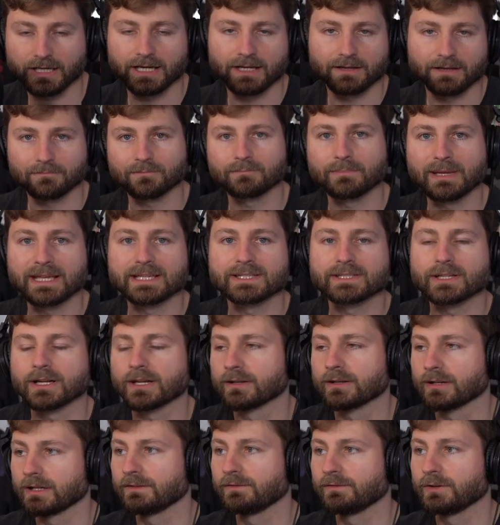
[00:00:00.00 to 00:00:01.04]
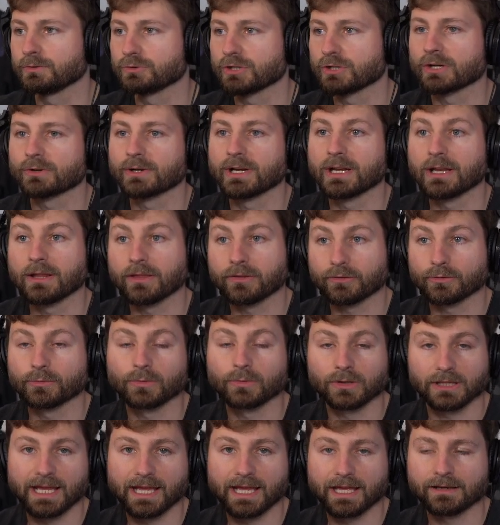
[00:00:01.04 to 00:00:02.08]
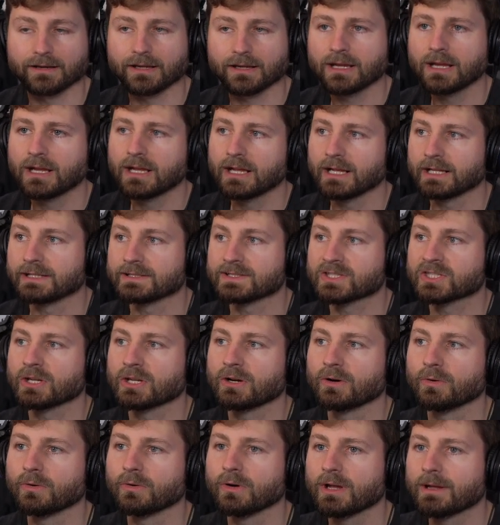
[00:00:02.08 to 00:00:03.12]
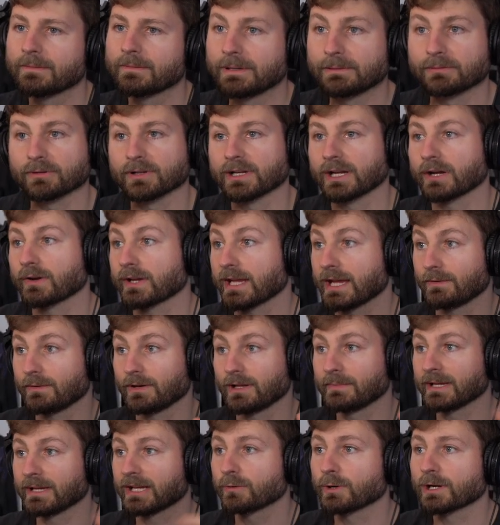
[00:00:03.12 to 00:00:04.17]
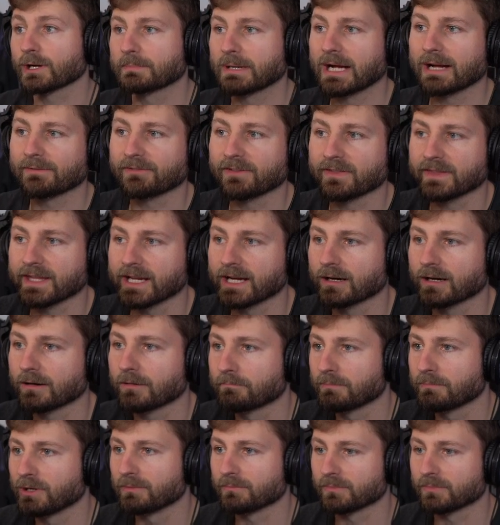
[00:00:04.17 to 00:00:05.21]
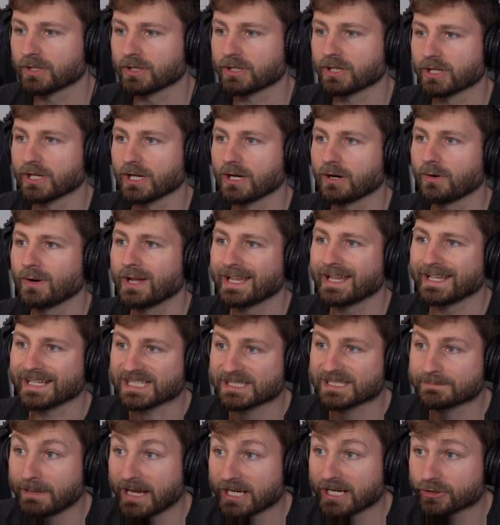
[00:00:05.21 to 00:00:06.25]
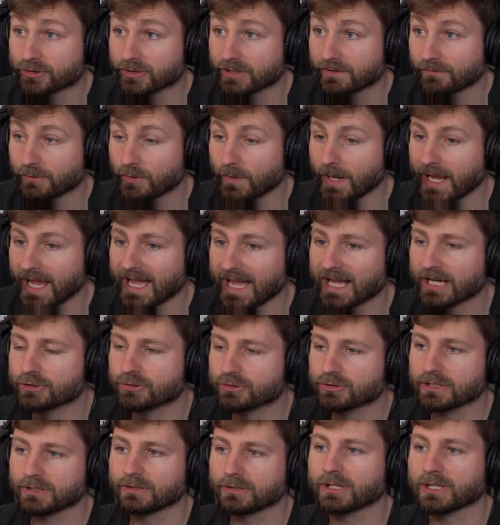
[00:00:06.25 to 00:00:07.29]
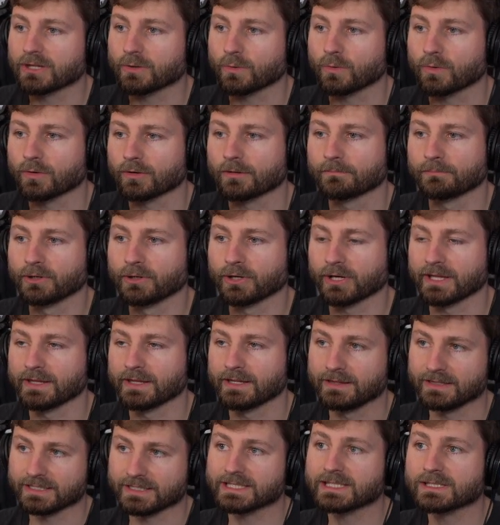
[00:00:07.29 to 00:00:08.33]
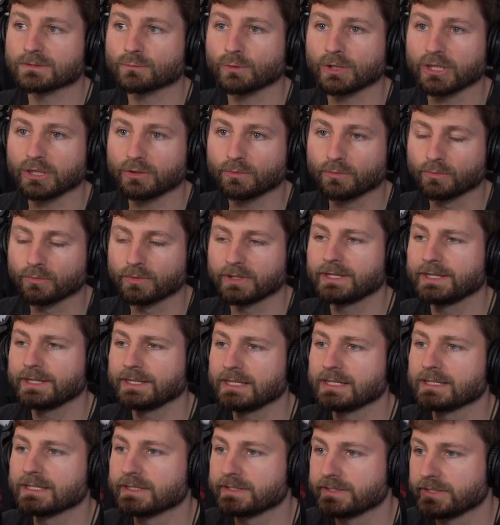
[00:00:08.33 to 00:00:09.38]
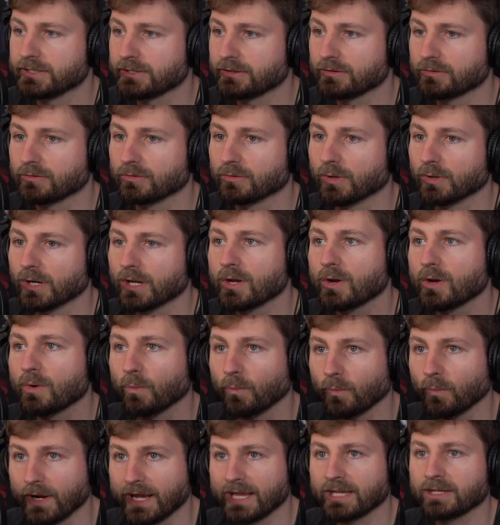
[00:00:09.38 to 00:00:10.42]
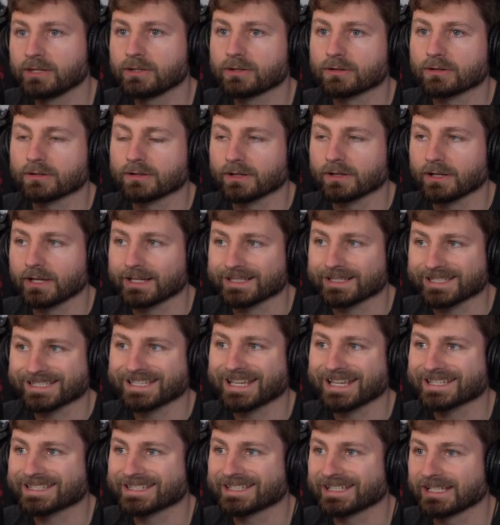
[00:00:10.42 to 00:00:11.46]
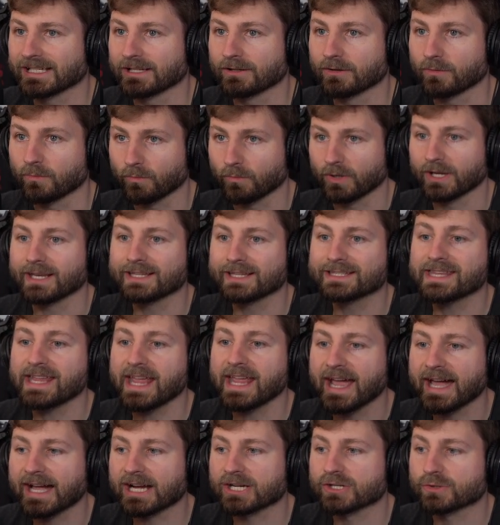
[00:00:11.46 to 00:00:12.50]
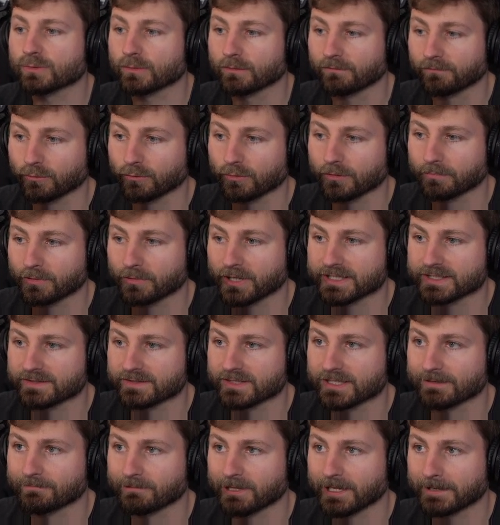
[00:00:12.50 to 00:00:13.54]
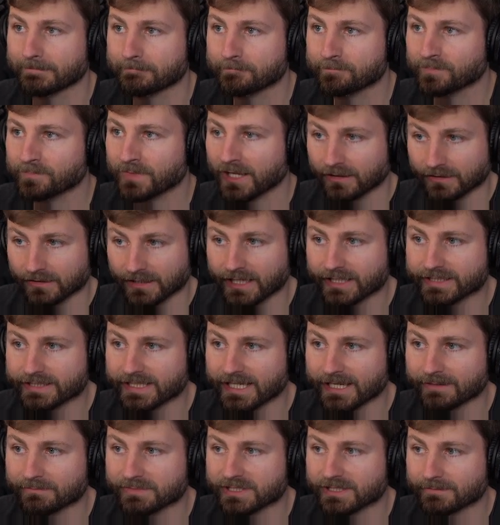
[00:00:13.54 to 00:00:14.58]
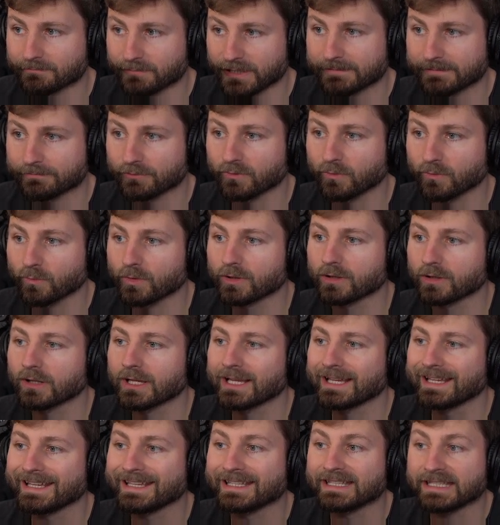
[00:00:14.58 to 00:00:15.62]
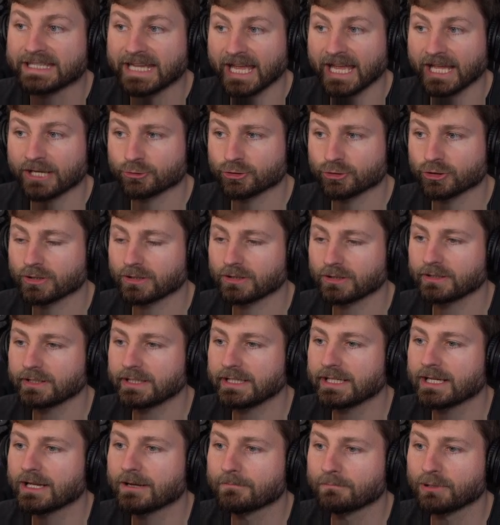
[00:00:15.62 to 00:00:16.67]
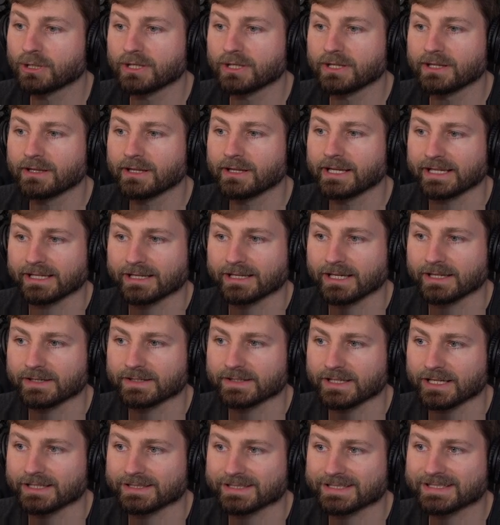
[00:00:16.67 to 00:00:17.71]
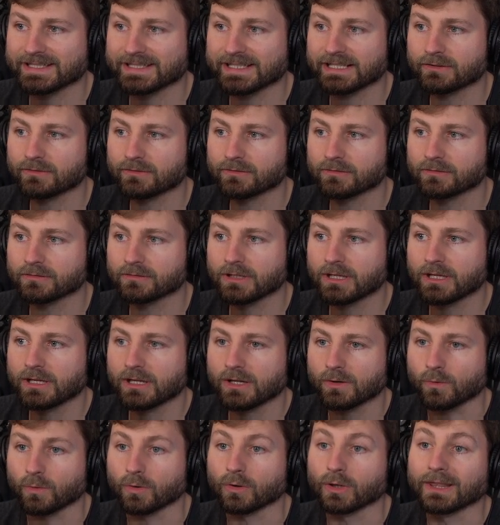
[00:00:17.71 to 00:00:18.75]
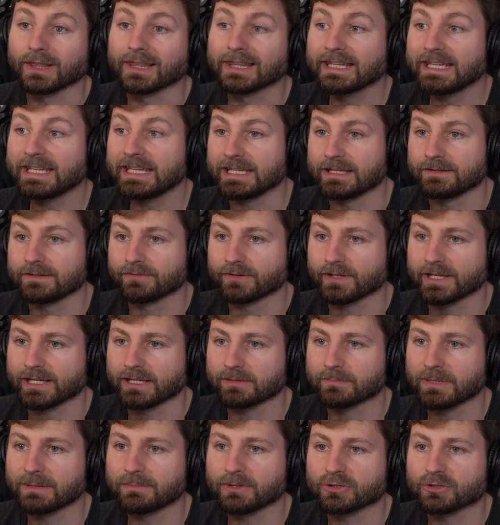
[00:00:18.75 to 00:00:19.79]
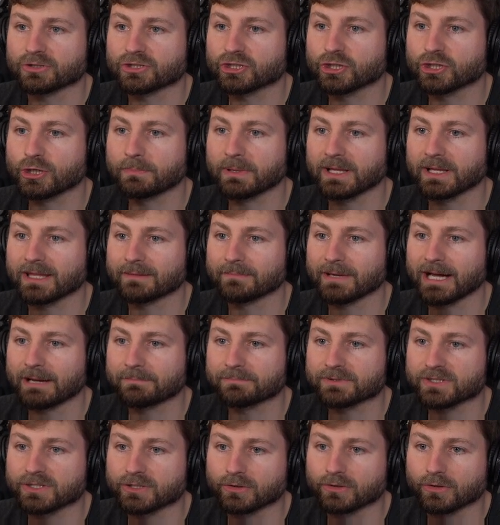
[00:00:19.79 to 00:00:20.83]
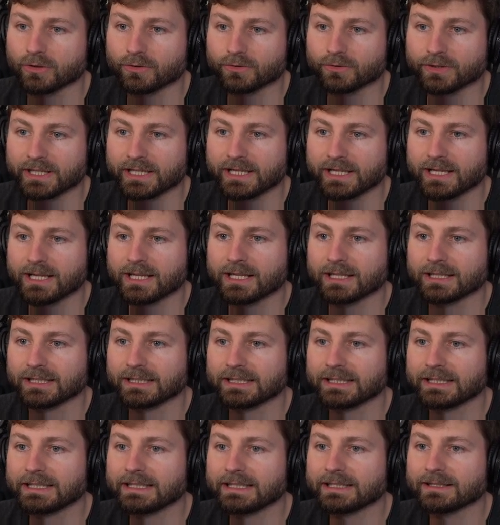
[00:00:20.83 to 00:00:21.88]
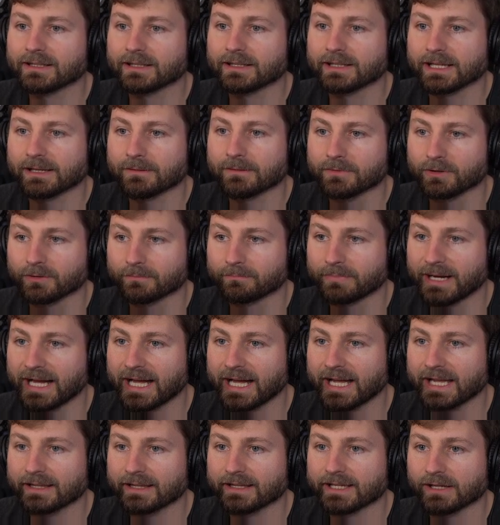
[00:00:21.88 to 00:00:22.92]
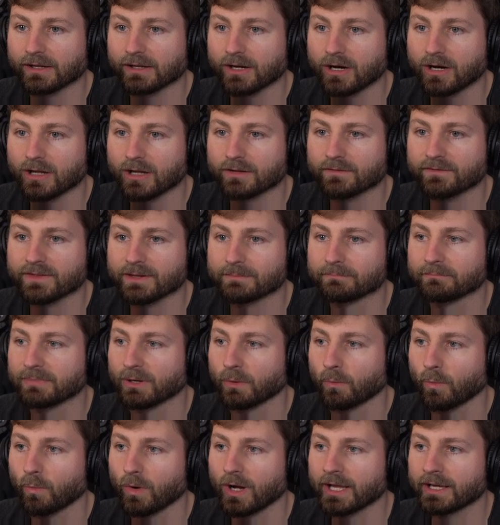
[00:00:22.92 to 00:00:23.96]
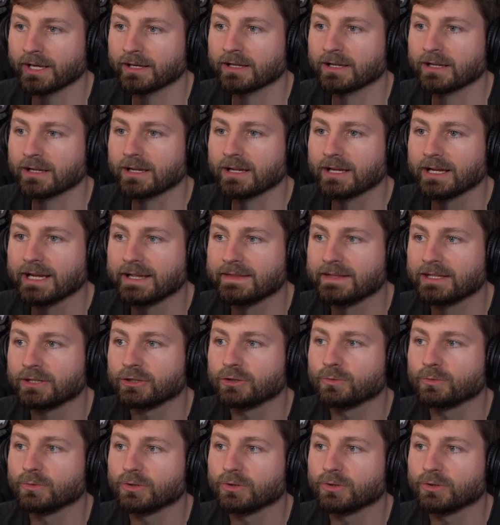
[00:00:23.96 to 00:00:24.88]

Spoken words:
based on if you generate it through land. And so people are like, okay, well, I'll make quick profit there. Boom, good to go. Especially if you actually look at the order book. And this is what you really need to do when you're assessing what is the actual floor price of something. A lot of times people will intentionally put like a single or leave, like maybe you're scooping them up. So you'll only you'll buy like all of them but one. And then you